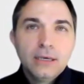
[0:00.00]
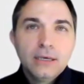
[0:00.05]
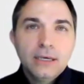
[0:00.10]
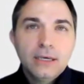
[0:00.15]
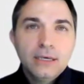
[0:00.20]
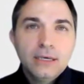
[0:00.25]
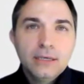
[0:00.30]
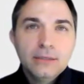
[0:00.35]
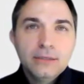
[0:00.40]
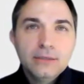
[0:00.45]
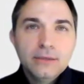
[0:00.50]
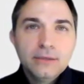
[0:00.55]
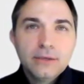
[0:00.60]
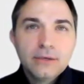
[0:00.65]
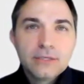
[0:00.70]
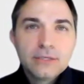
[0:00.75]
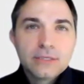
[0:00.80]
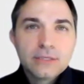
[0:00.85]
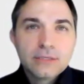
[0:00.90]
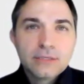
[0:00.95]

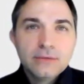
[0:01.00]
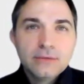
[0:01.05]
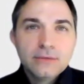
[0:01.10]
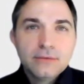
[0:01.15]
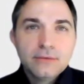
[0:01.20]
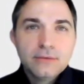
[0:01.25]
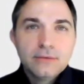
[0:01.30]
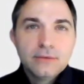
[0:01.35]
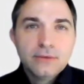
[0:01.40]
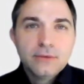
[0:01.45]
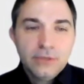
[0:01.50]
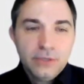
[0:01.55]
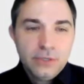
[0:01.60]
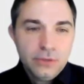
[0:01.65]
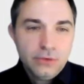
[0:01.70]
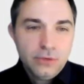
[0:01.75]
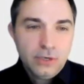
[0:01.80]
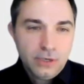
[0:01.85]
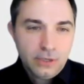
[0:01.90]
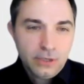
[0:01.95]
There's the
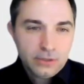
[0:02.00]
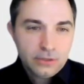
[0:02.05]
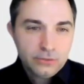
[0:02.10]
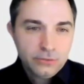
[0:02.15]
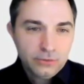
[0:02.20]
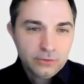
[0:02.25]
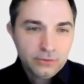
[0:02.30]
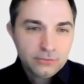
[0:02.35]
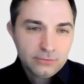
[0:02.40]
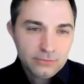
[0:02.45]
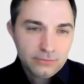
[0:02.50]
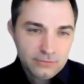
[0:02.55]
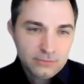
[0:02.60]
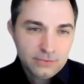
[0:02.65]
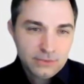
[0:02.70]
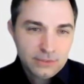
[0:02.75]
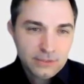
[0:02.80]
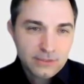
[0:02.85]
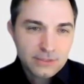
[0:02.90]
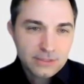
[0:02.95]
new arc tool.
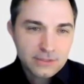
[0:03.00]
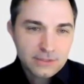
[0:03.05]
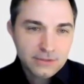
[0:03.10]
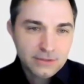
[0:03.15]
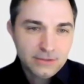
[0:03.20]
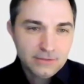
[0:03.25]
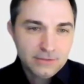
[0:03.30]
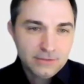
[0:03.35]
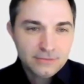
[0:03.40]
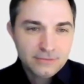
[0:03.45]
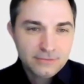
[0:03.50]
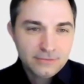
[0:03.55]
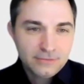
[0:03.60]
Honestly,